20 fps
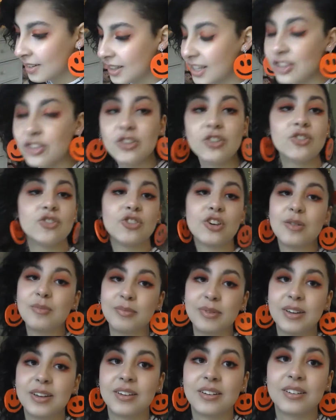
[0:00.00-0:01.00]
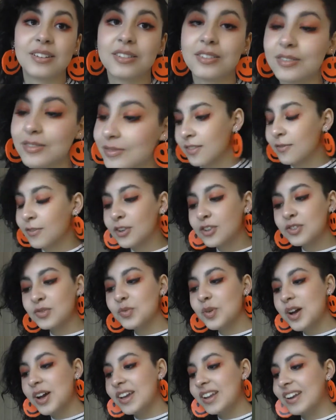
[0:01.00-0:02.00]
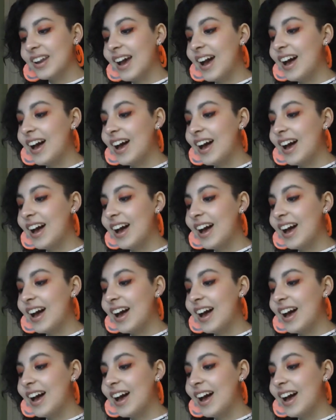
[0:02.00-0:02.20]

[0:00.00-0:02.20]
Let's just jump in. First one,